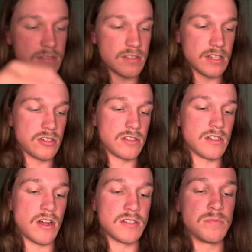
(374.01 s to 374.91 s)
So that's just a
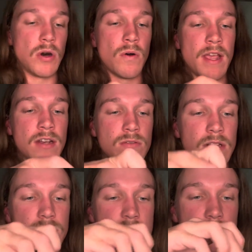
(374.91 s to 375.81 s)
nice bowl handle
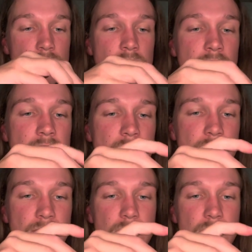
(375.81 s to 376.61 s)
that'll sit right there.